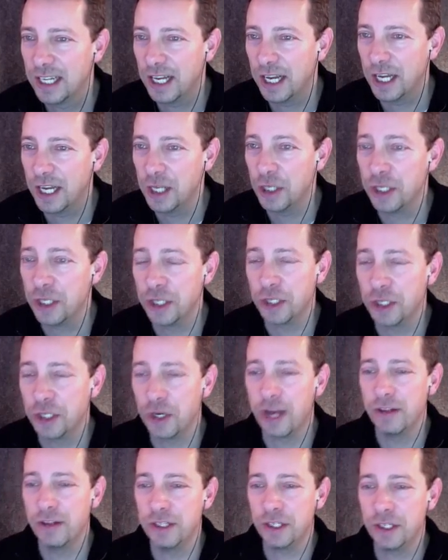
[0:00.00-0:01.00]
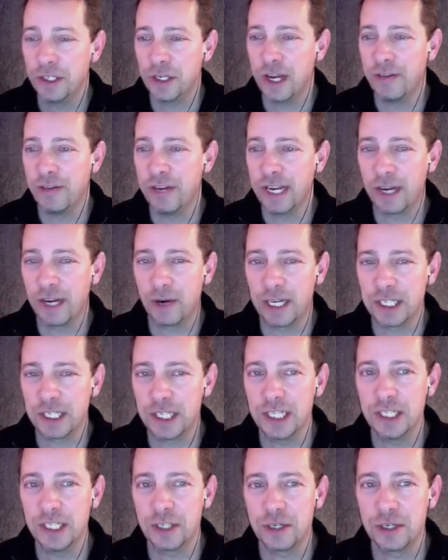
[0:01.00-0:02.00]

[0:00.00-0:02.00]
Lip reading: Do you have any questions,